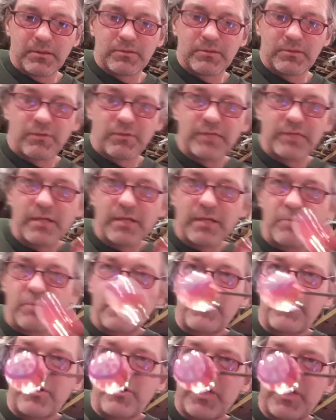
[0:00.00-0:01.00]
So I'm taking my
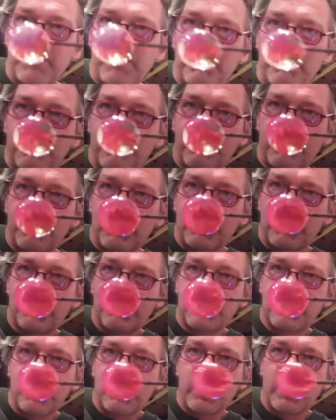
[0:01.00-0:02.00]
sphere shape,
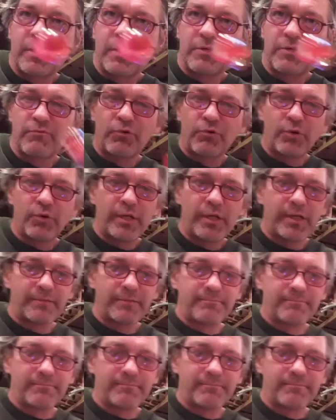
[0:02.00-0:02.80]
starting to ruin it.